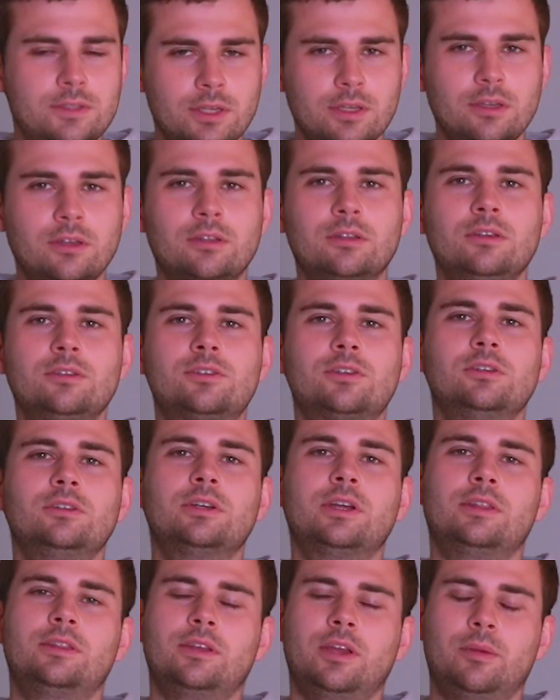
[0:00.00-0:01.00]
take a closer look
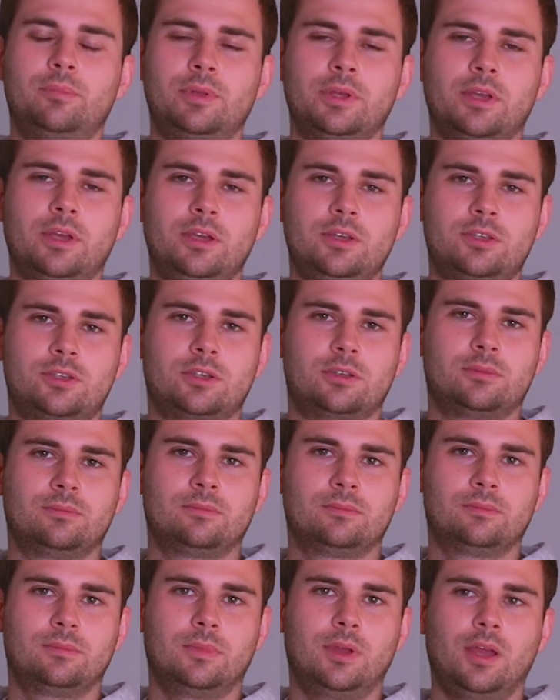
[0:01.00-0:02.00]
at the application
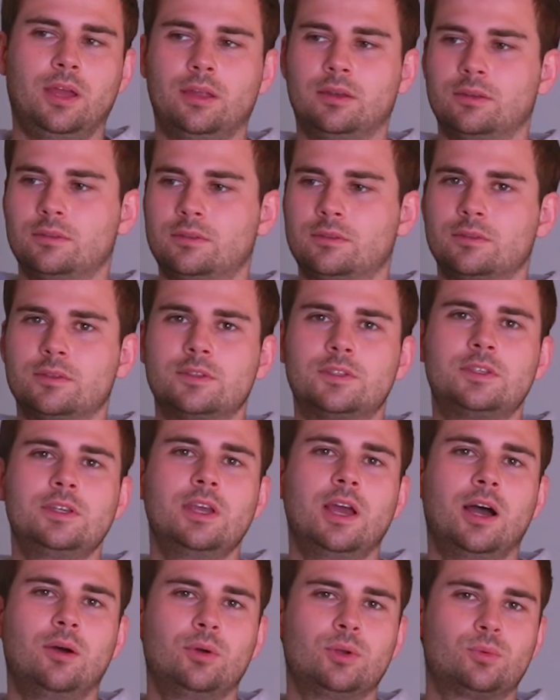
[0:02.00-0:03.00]
and see
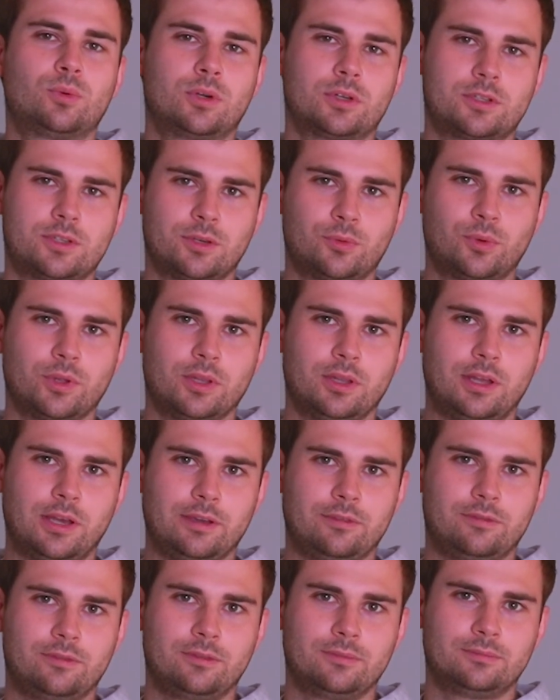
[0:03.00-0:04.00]
how it works in real
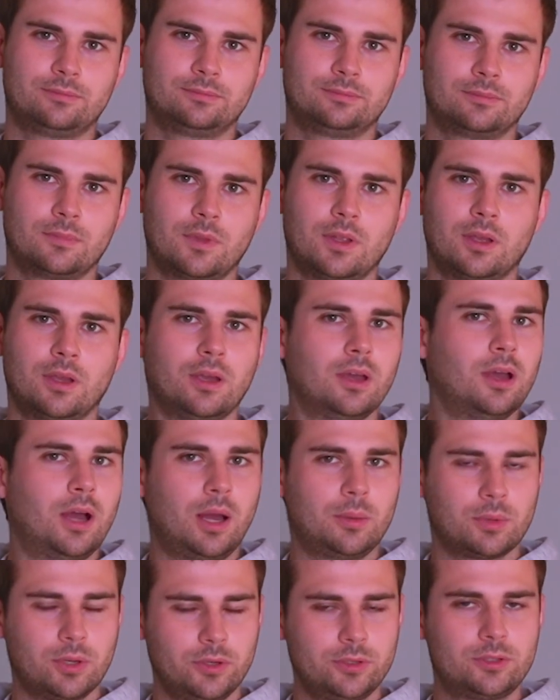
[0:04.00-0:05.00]
life.
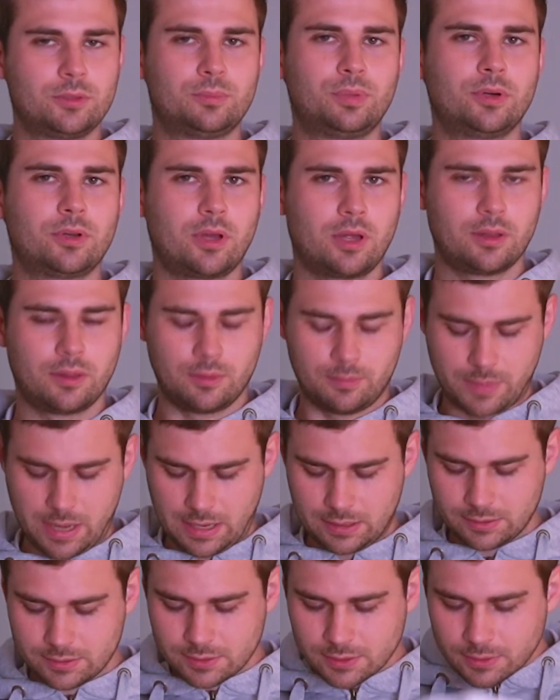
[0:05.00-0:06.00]
I'm going to put on the
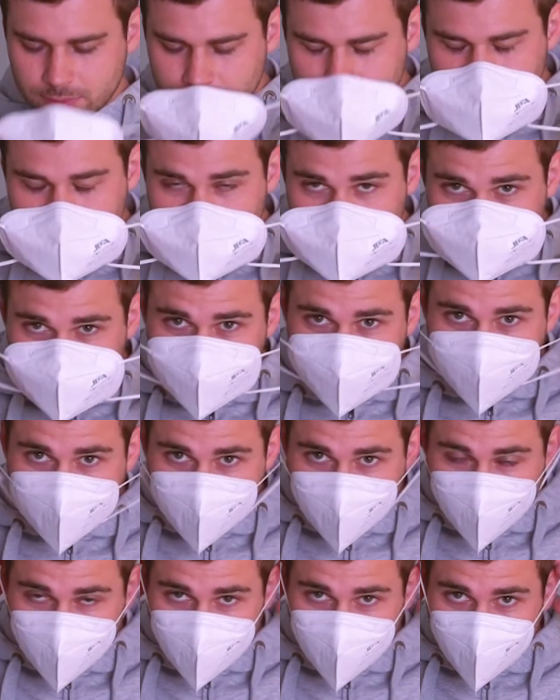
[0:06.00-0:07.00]
mask,
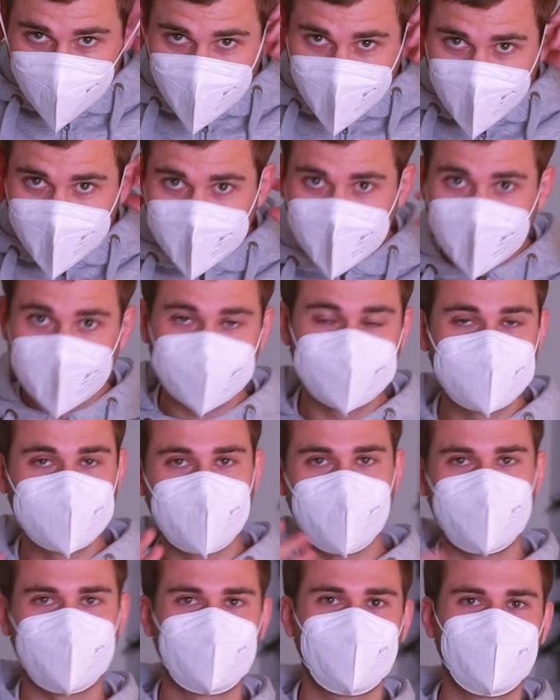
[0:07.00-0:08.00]
and
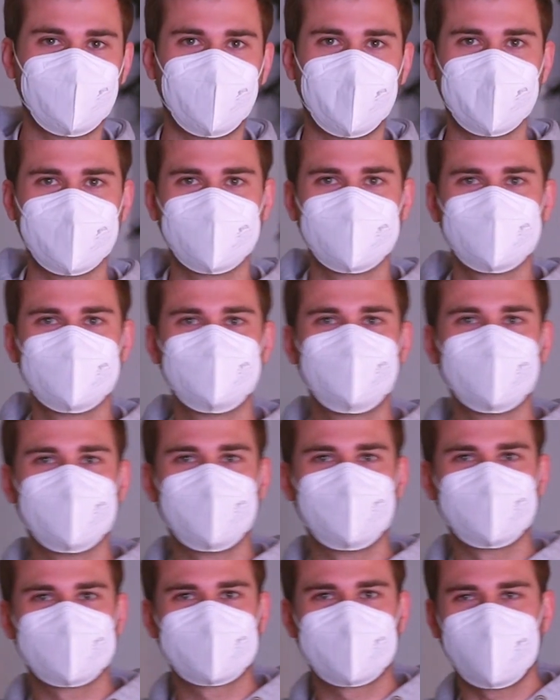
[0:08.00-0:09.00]
together with my
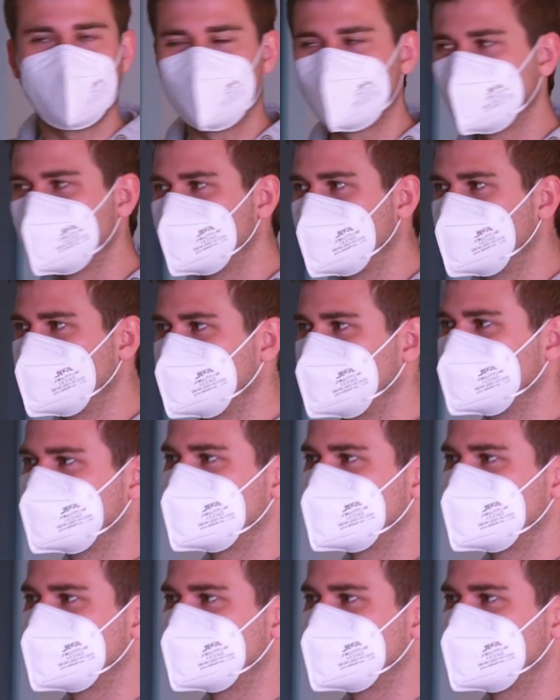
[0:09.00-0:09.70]
beloved camera woman,